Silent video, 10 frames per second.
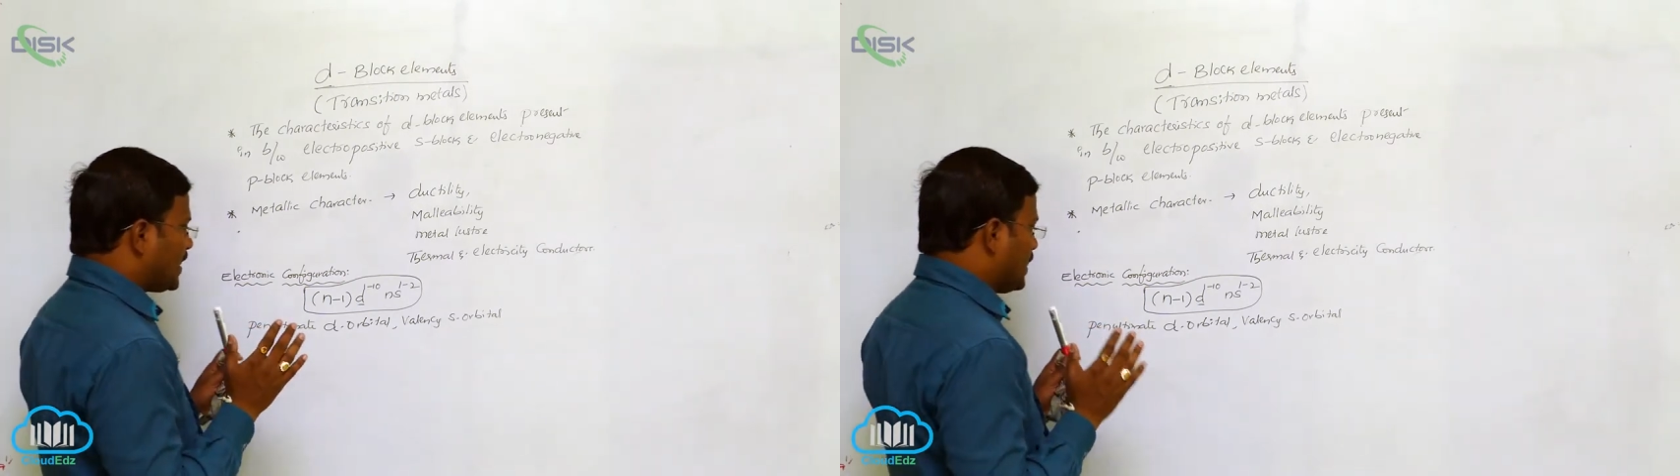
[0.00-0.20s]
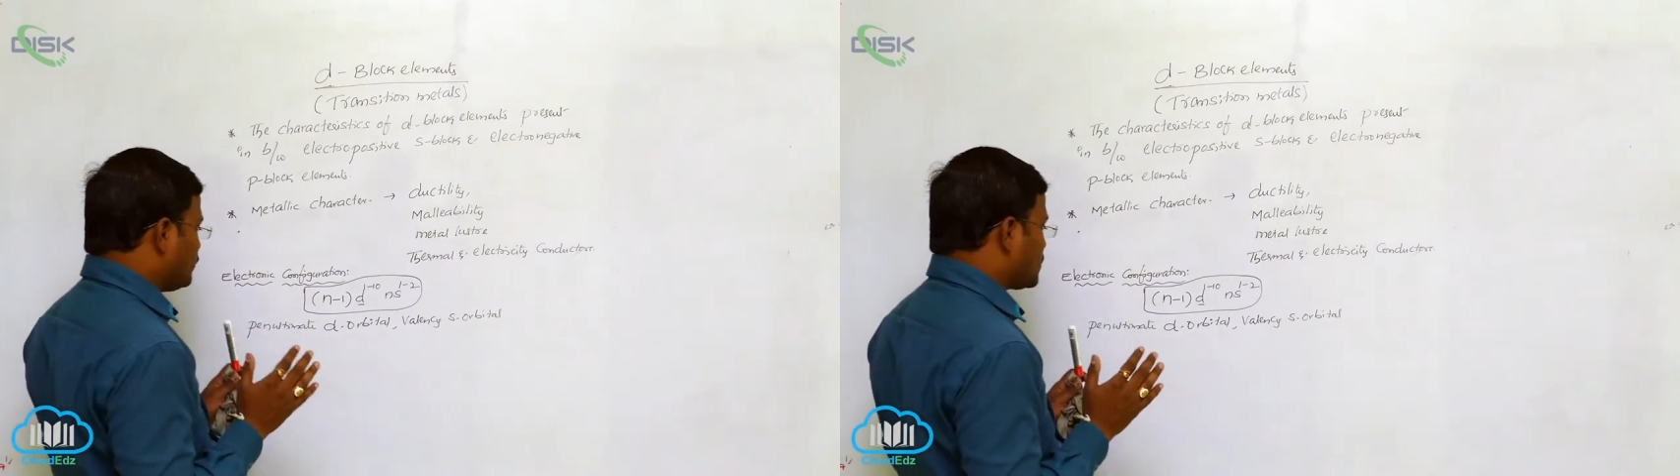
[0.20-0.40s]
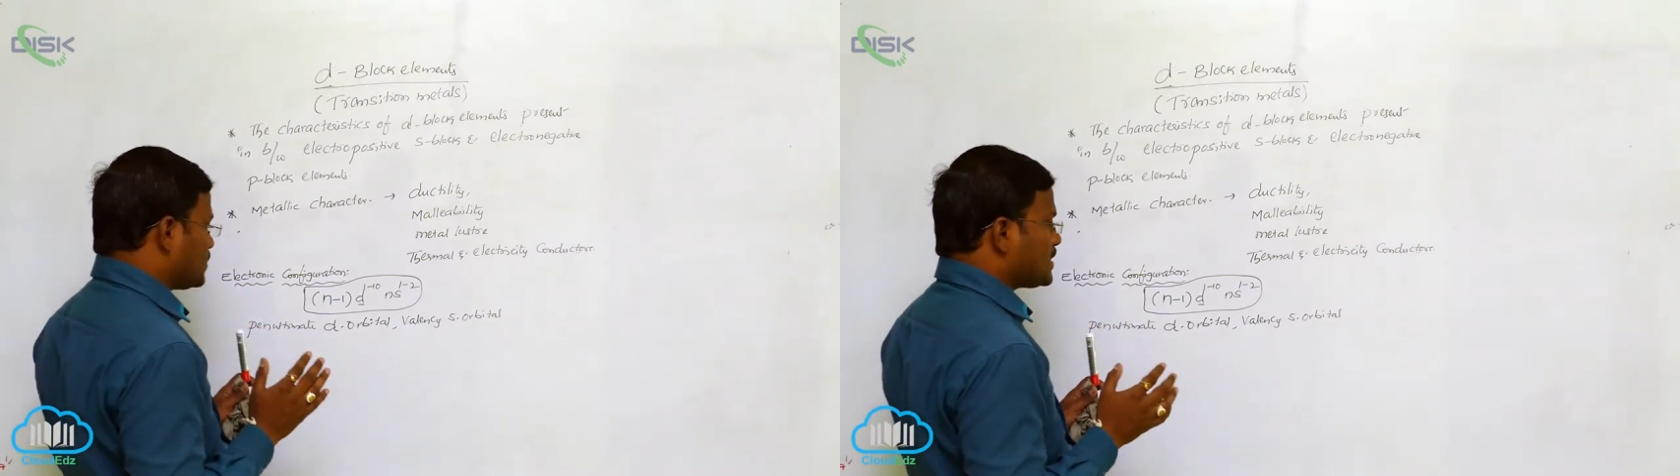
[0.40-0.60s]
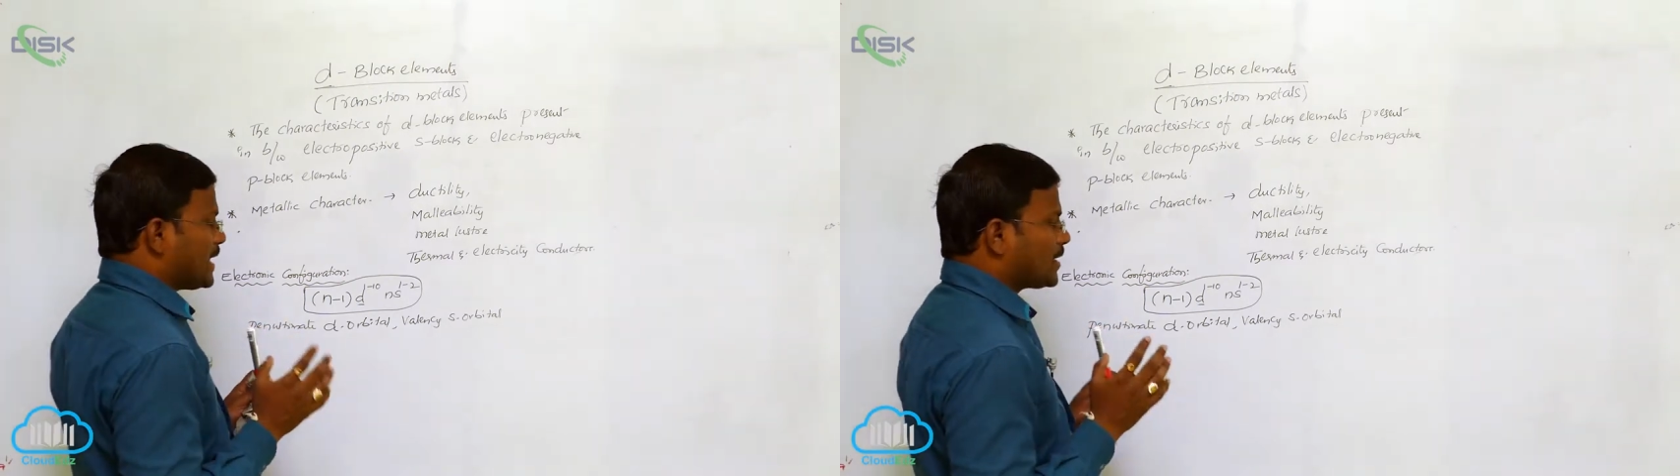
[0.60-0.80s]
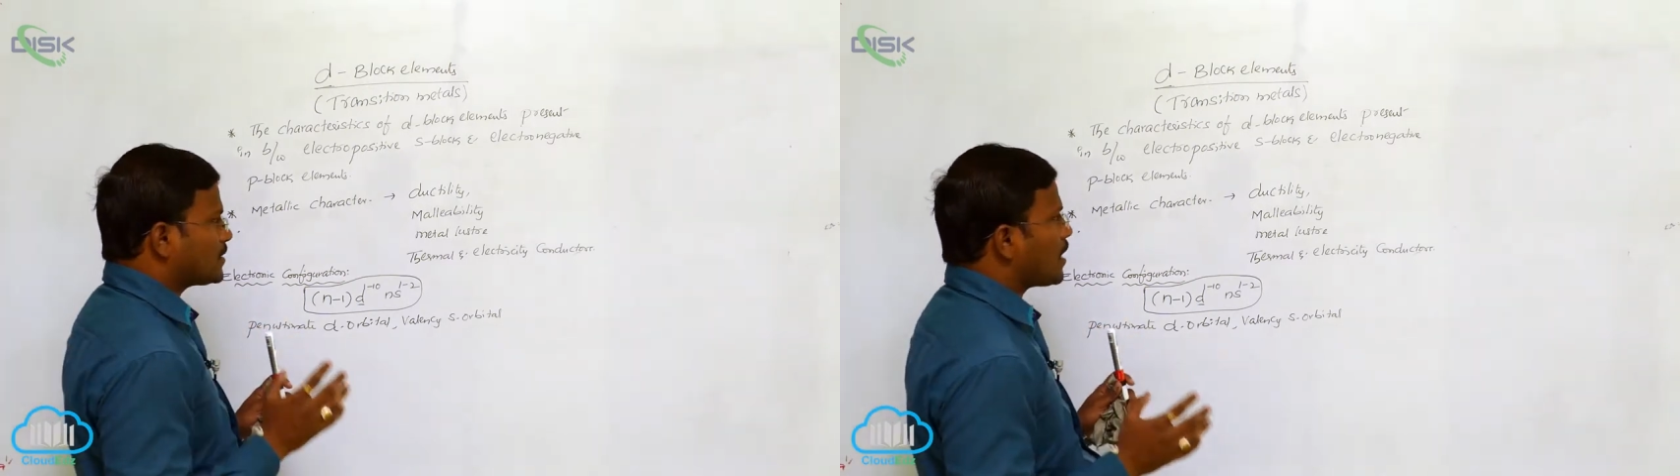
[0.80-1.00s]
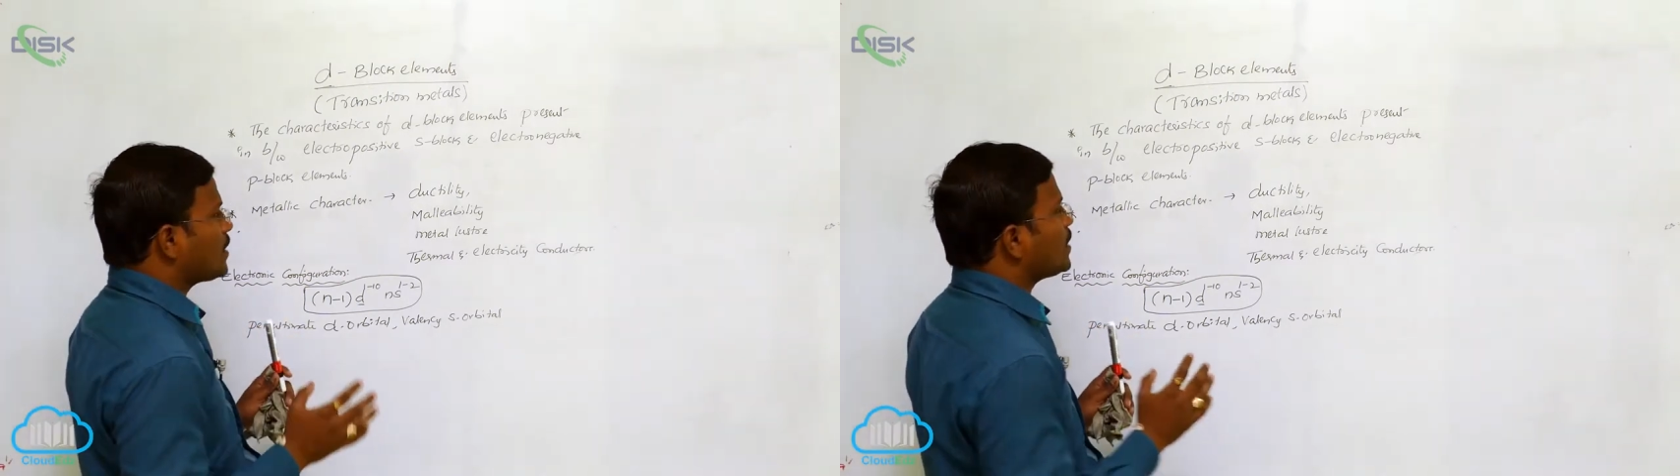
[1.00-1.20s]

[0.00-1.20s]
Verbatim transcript: gives us electron